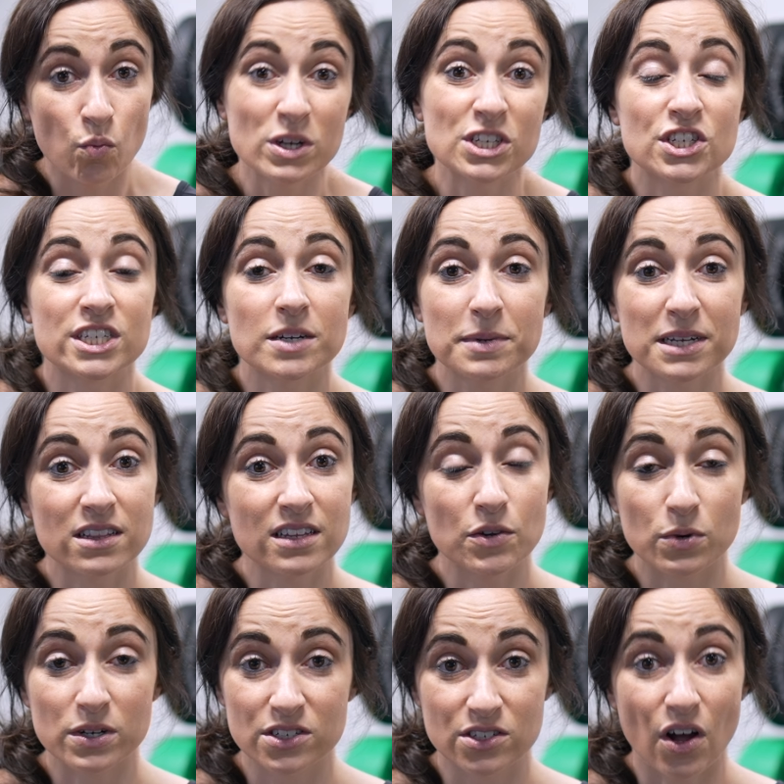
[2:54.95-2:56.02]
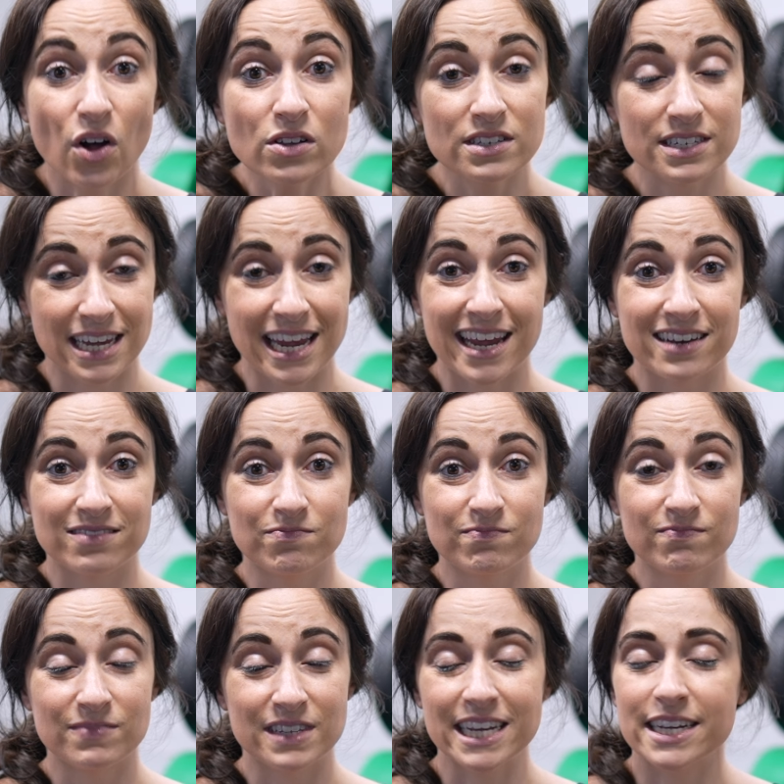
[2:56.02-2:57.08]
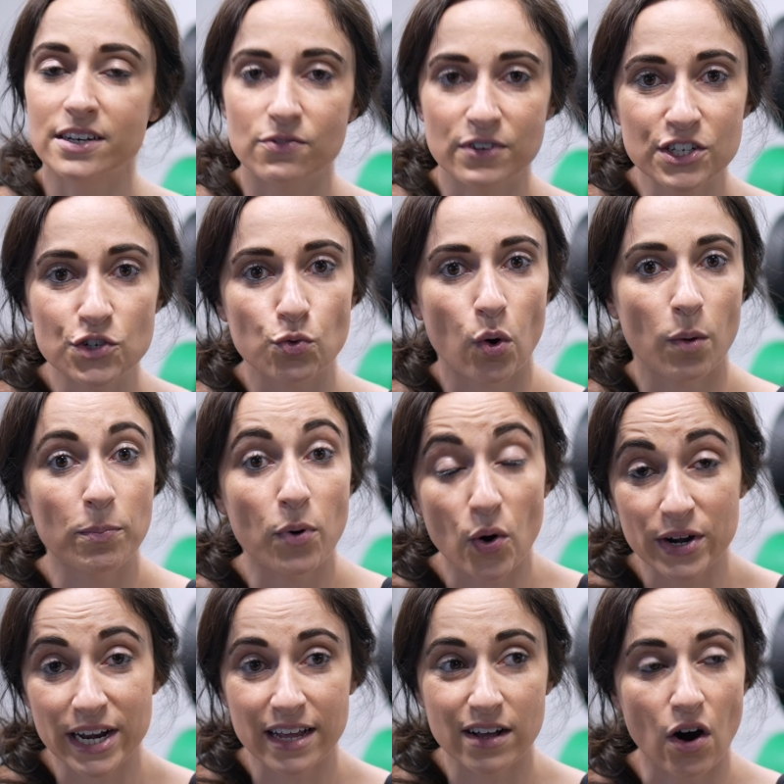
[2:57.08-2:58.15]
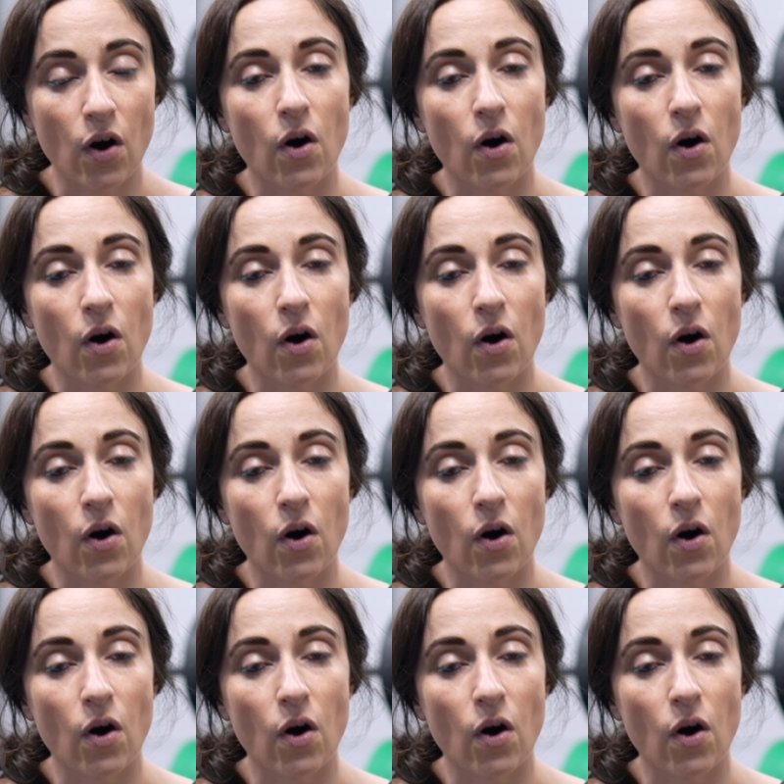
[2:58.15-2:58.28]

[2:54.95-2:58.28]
which typically results in the individual putting